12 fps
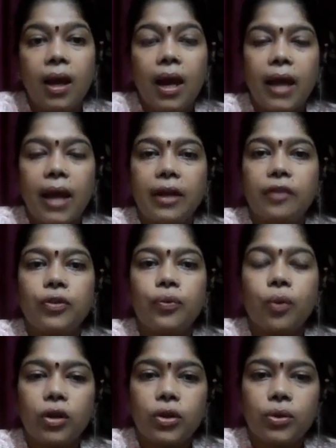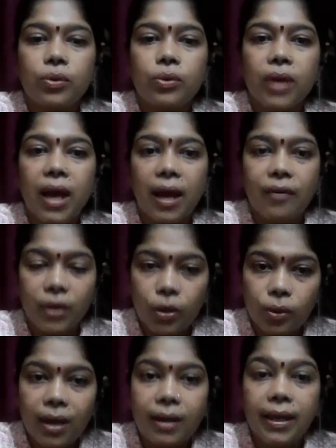And if you want to have a look
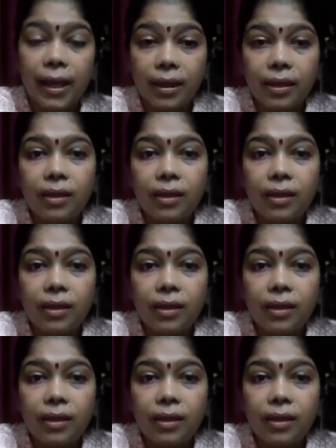again,